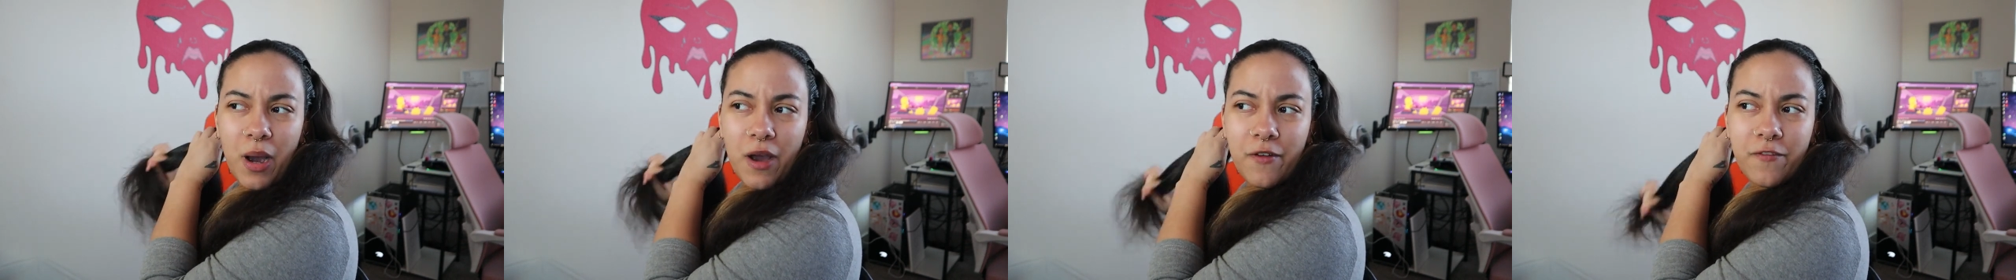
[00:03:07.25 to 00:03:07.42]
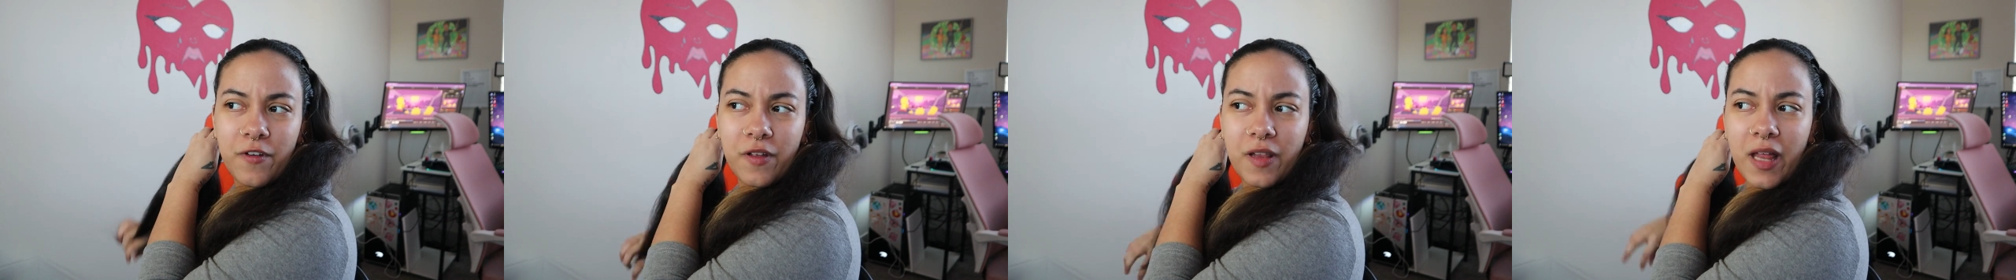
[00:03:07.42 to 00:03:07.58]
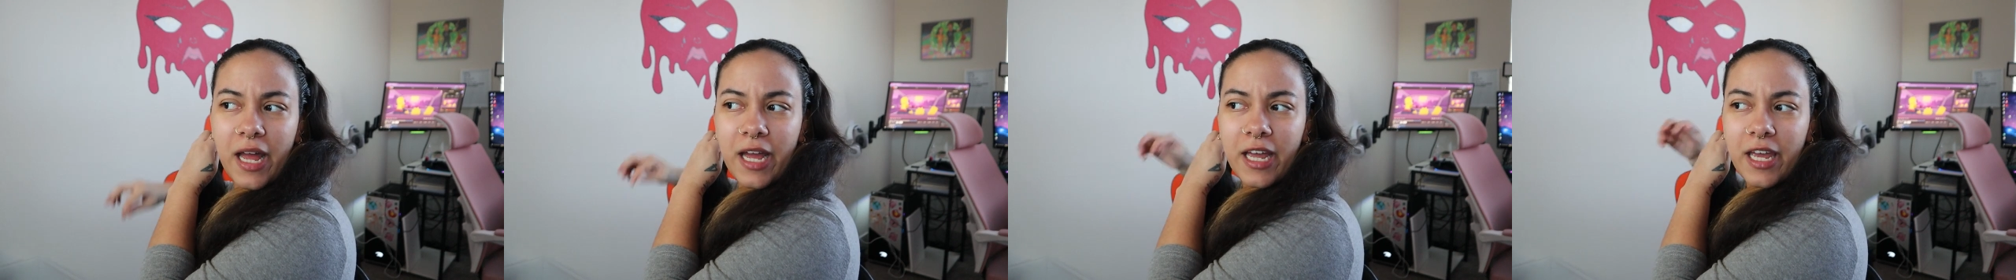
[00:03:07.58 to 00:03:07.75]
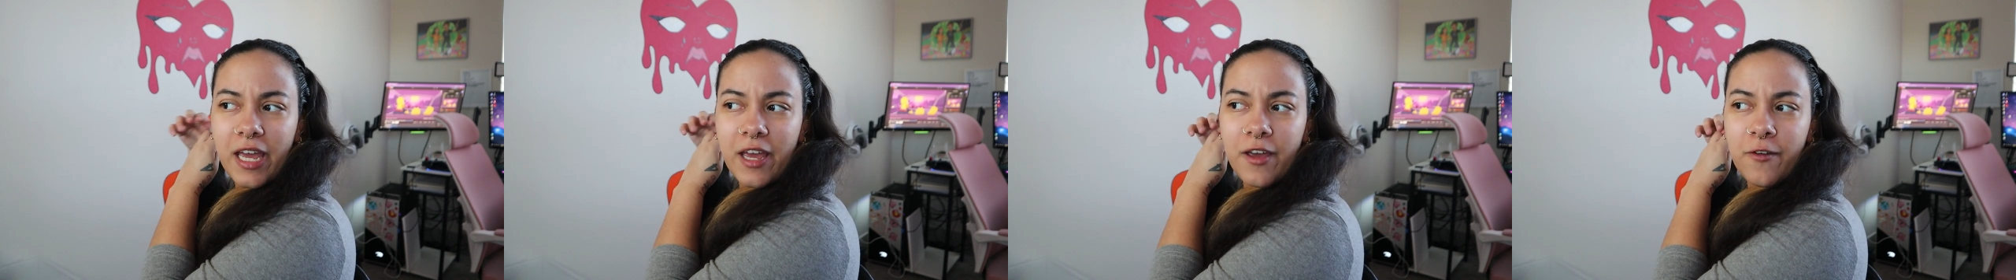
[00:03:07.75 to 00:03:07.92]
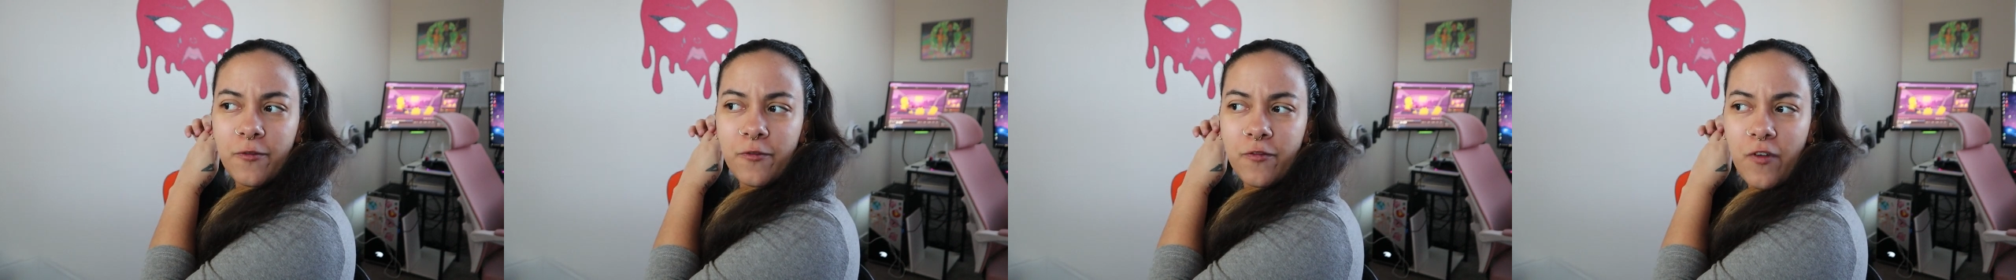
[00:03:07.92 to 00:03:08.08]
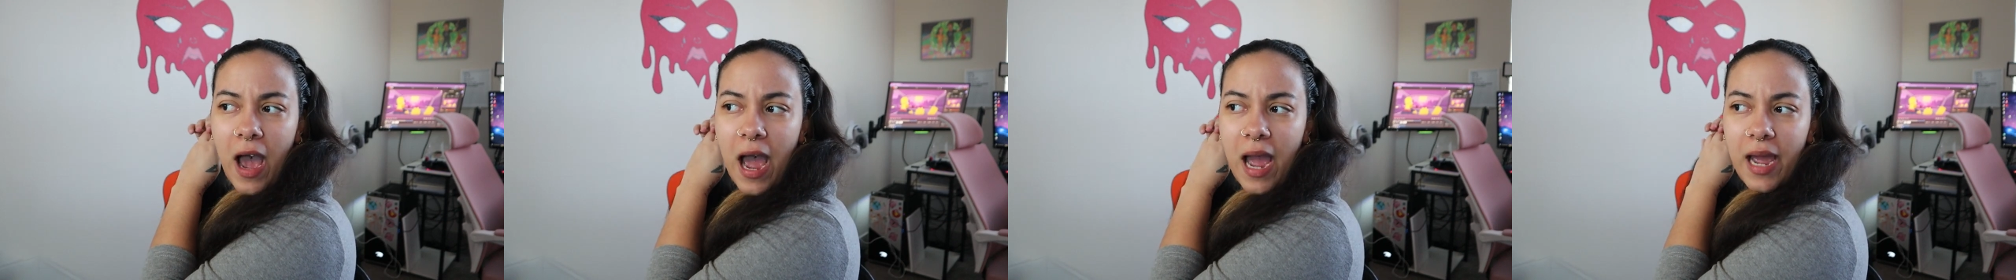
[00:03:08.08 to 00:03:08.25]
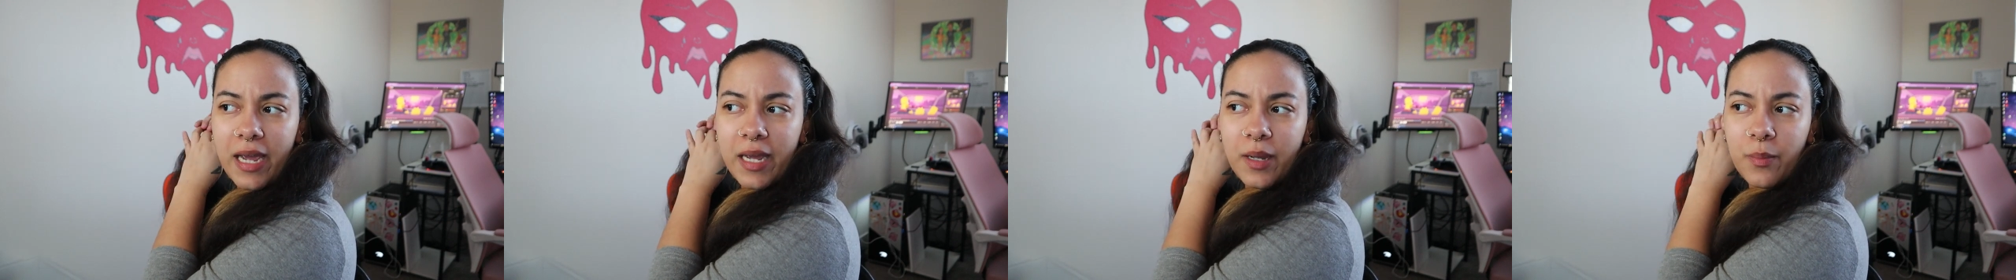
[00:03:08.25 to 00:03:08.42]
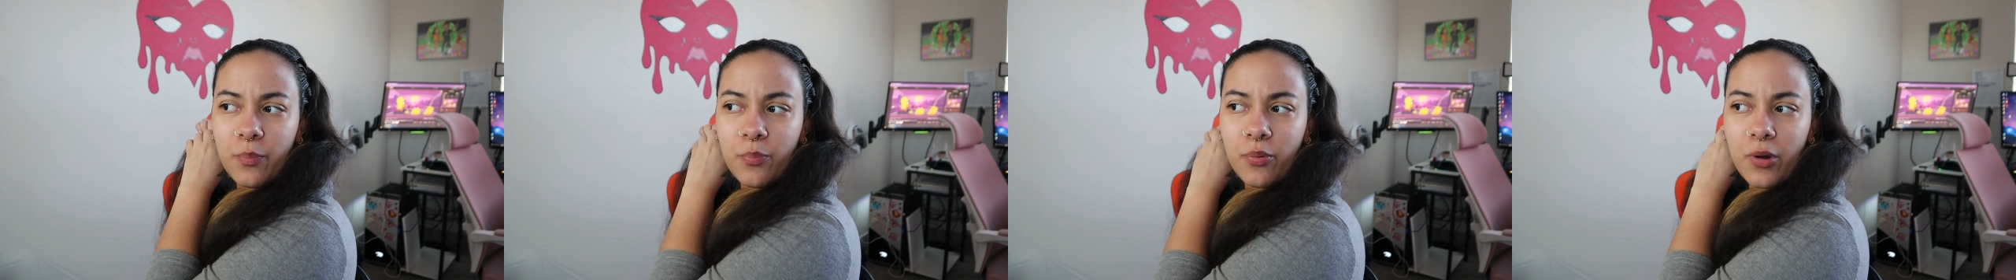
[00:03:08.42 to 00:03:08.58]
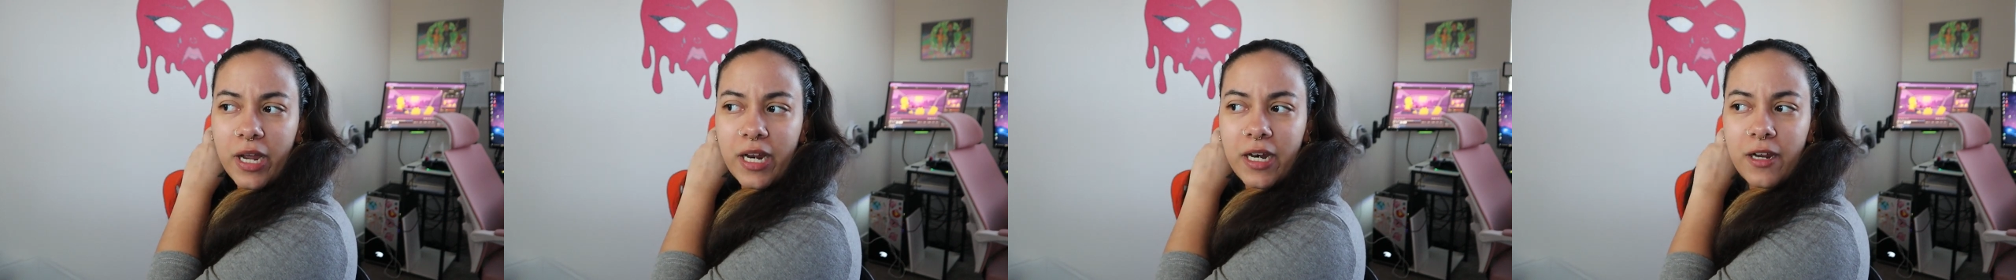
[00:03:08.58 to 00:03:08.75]
I feel like if I
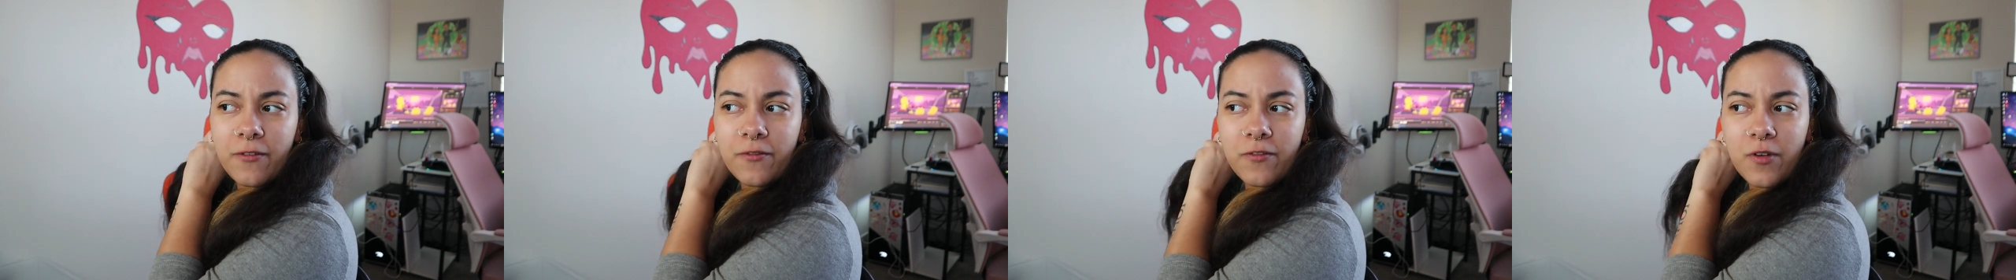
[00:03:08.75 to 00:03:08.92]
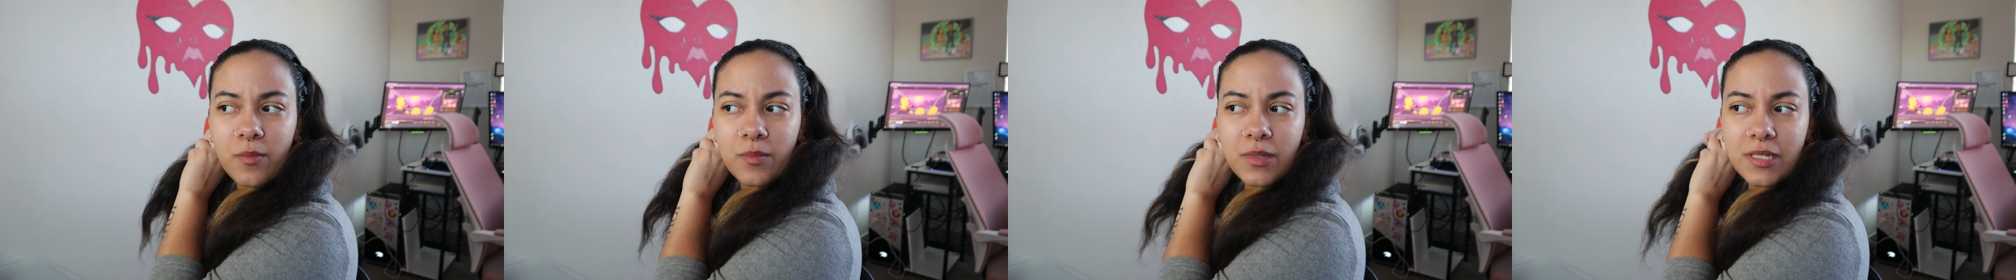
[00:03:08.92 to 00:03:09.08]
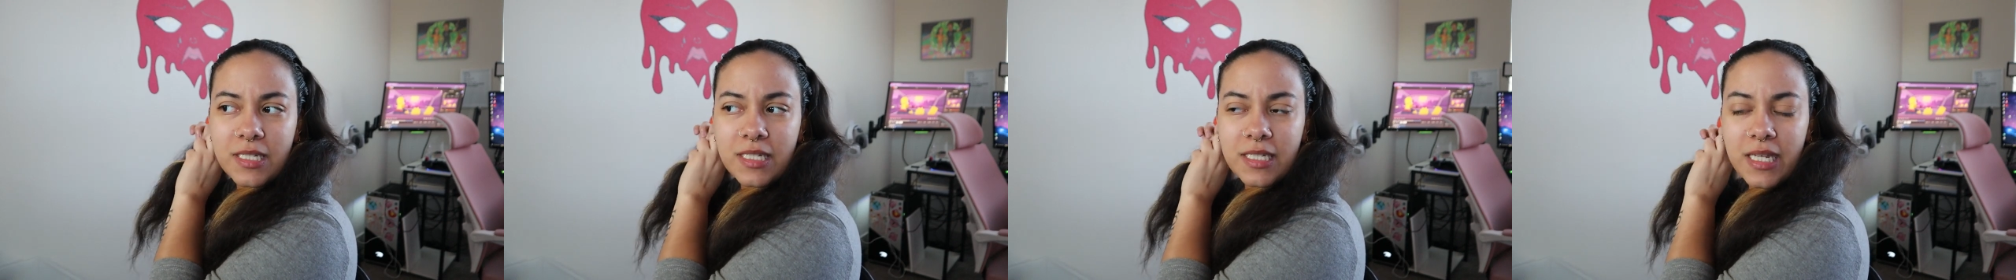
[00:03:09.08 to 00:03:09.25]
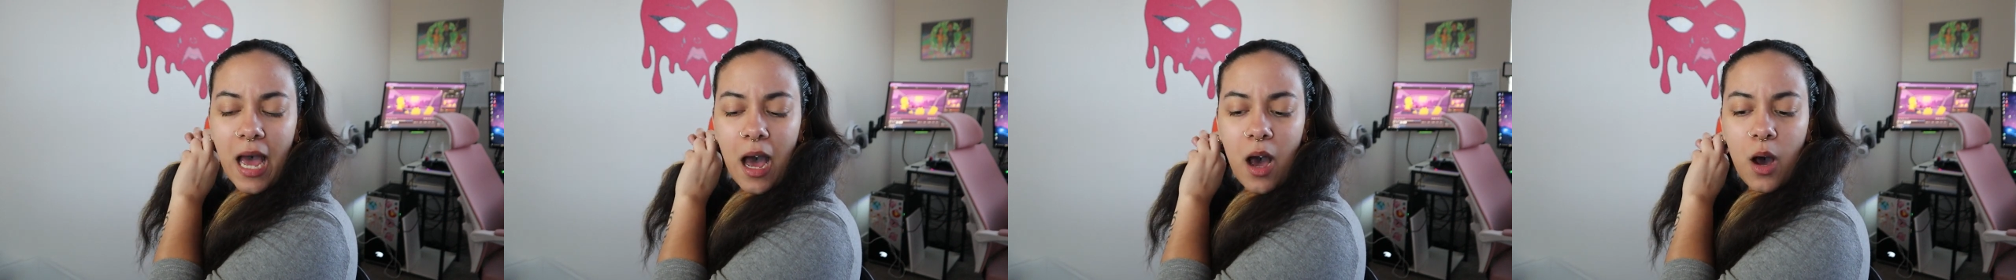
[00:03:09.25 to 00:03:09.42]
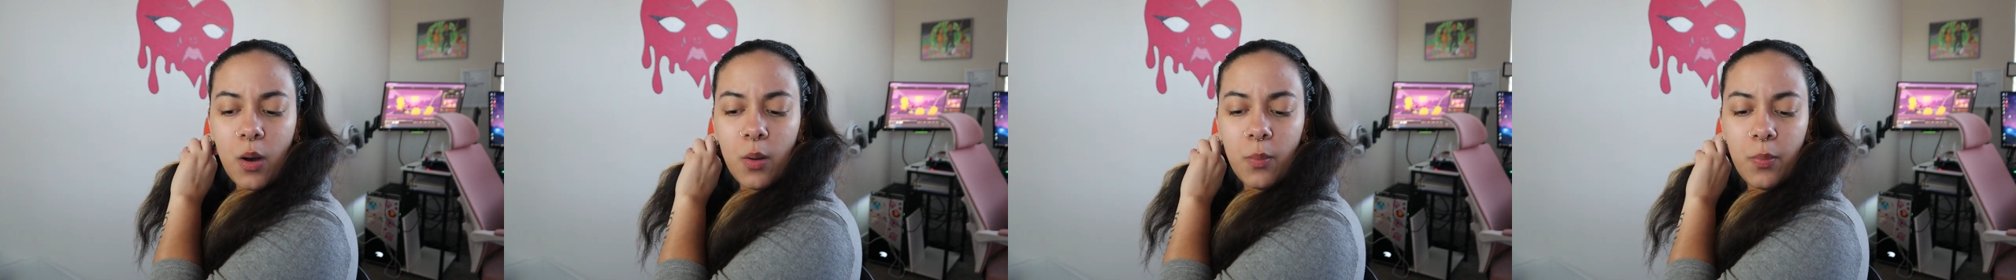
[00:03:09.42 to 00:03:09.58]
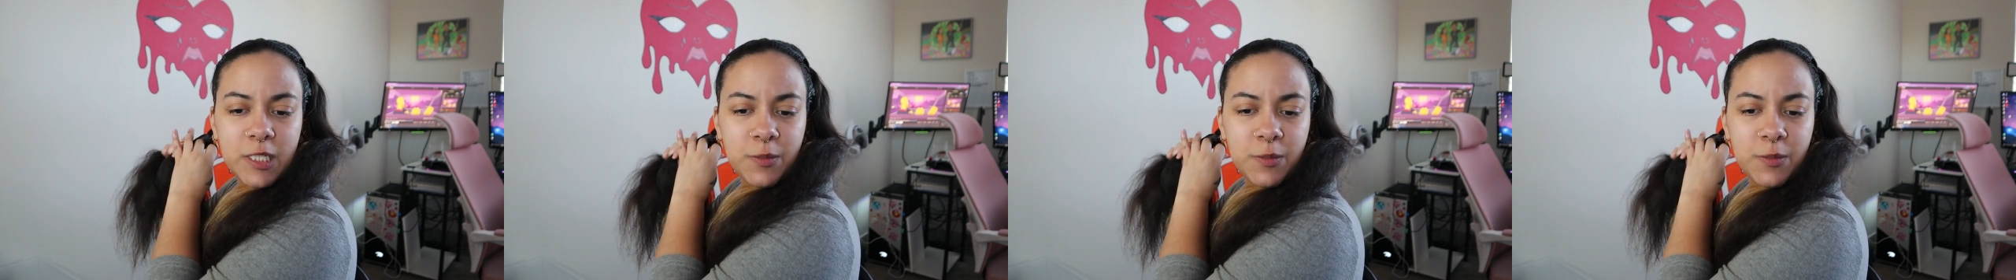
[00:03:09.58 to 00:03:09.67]
braid it from the scalp,